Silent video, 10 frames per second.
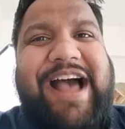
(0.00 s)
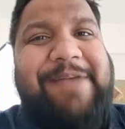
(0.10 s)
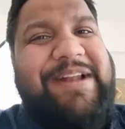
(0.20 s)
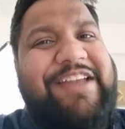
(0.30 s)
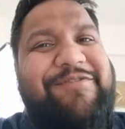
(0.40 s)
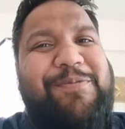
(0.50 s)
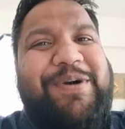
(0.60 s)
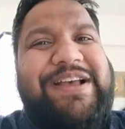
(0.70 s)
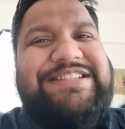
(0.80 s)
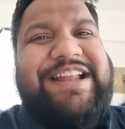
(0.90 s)
I believe
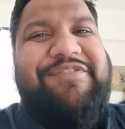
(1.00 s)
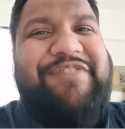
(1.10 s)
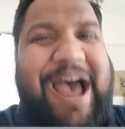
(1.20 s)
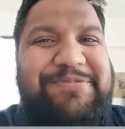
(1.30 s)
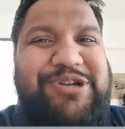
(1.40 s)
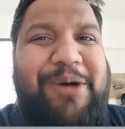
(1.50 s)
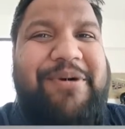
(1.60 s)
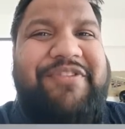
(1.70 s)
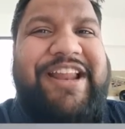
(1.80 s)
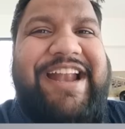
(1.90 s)
OPPO has done a fab job
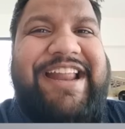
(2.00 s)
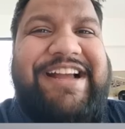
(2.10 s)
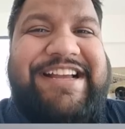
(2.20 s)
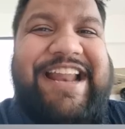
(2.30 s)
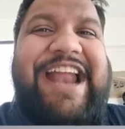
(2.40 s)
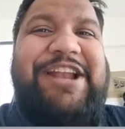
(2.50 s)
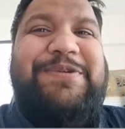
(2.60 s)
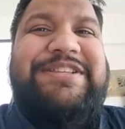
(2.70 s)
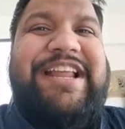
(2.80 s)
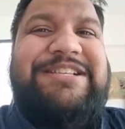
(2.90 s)
of creating a great
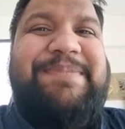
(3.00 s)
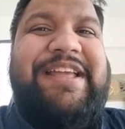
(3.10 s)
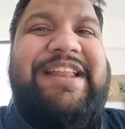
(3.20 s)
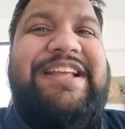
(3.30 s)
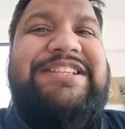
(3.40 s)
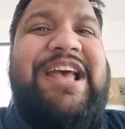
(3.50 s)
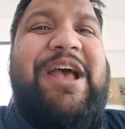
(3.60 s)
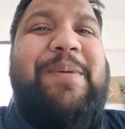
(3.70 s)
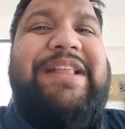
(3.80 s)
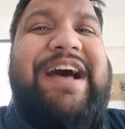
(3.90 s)
user experience
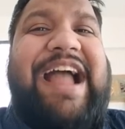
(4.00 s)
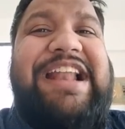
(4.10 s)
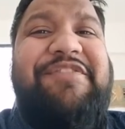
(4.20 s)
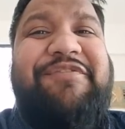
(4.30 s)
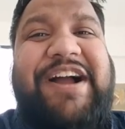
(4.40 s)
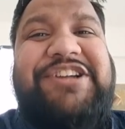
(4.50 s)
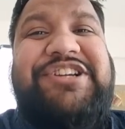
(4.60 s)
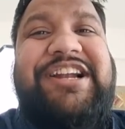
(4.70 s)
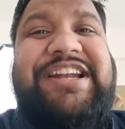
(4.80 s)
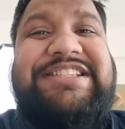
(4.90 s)
with a highly
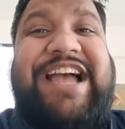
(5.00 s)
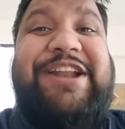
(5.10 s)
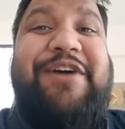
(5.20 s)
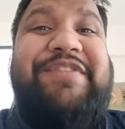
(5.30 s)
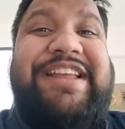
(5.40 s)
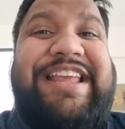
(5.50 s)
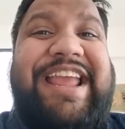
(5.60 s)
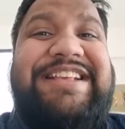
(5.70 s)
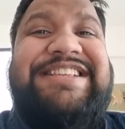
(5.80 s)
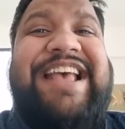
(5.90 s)
functional design of the
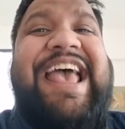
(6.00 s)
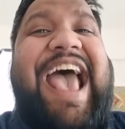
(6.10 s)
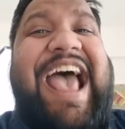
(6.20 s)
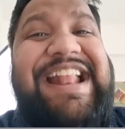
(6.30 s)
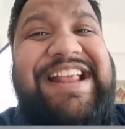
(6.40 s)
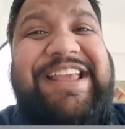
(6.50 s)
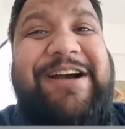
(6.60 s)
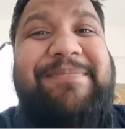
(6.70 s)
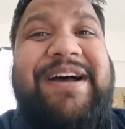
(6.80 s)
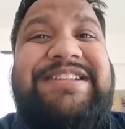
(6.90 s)
case and the
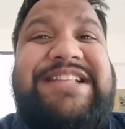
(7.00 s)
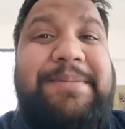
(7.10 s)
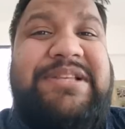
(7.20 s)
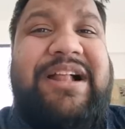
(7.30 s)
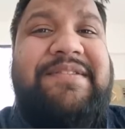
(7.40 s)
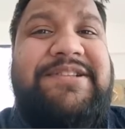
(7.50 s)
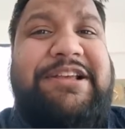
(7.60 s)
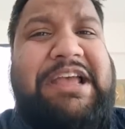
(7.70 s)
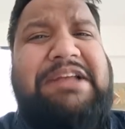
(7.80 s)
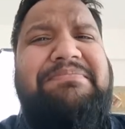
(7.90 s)
earbuds themselves.
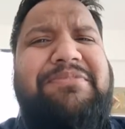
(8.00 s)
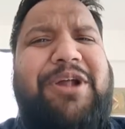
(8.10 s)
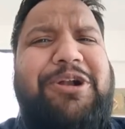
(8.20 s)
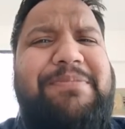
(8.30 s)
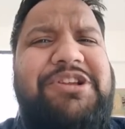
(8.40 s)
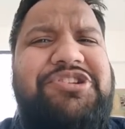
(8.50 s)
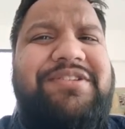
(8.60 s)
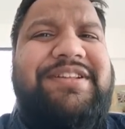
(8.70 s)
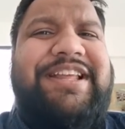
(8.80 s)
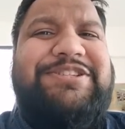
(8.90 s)
And not to
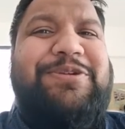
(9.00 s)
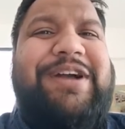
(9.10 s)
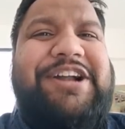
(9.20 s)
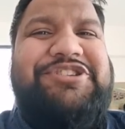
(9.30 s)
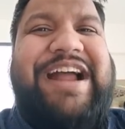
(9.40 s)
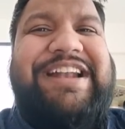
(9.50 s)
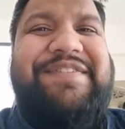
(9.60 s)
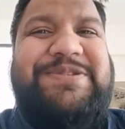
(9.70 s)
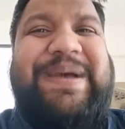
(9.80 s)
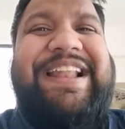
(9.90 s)
mention, these look attractive
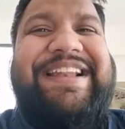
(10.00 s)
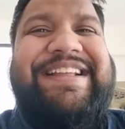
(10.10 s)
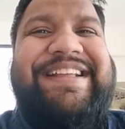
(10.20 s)
as well.